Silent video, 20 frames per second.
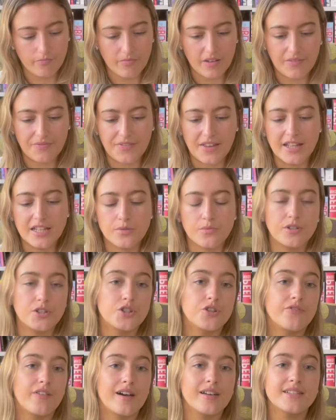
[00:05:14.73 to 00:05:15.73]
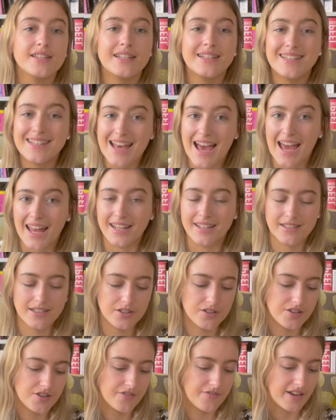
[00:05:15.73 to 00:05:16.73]
This was 2010
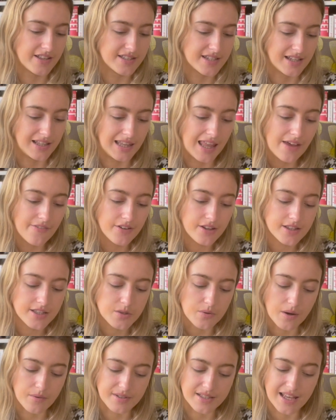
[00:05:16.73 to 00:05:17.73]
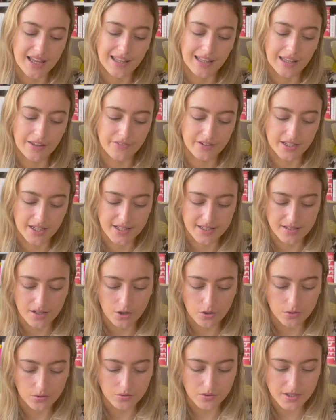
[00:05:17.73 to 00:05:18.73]
to 2011, so I was 11 years
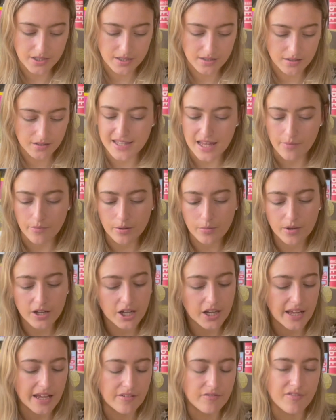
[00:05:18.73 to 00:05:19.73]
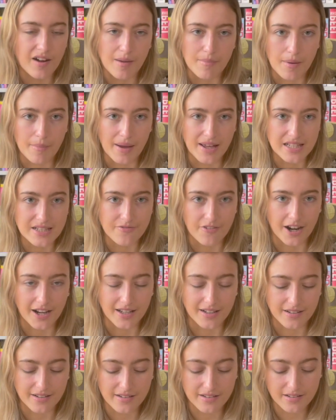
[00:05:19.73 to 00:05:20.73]
old. And we were going to invite my best
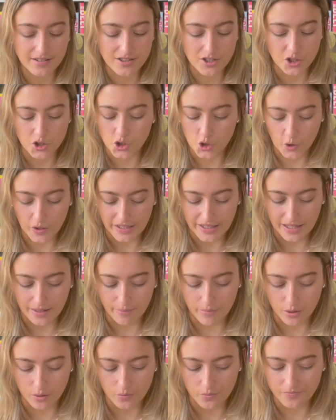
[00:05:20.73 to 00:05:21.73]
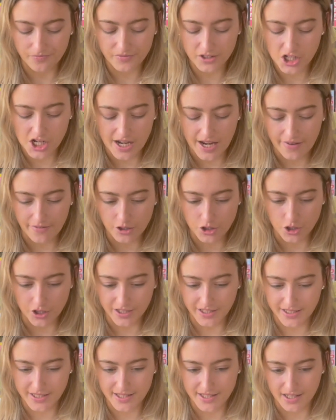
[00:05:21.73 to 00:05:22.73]
friend to join it, but she never
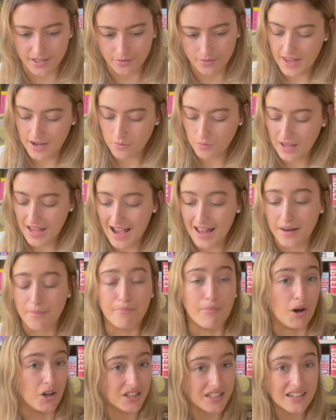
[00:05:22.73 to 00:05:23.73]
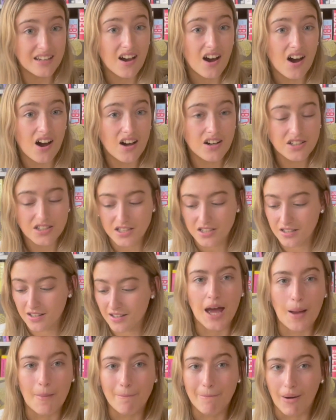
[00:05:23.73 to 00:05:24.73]
joined, so. And we had a bodyguard,
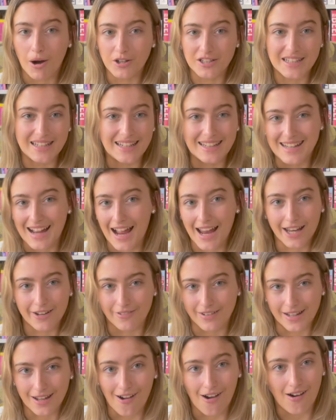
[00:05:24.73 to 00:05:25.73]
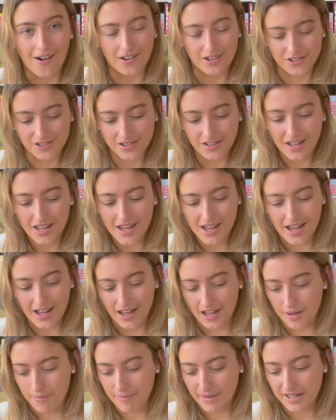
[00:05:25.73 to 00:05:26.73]
a body diary guard,
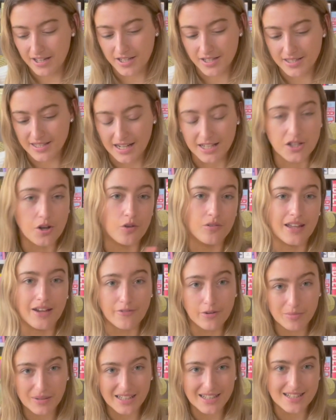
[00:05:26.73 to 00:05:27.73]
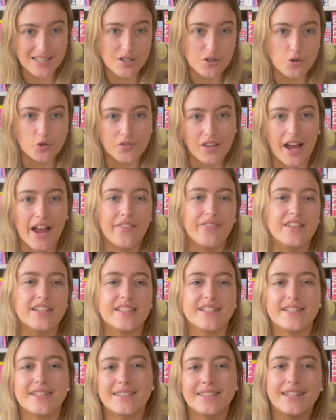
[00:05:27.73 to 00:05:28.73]
because I told everybody at school that I had this
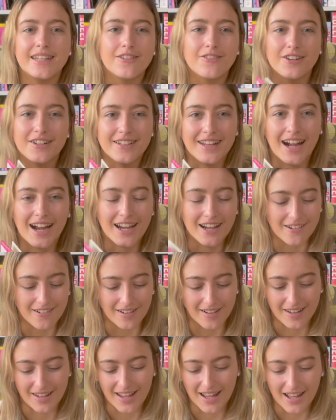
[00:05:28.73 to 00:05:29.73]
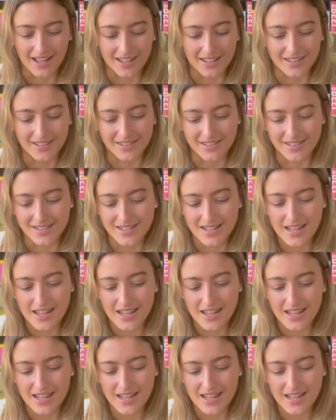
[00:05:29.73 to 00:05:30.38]
secret diary and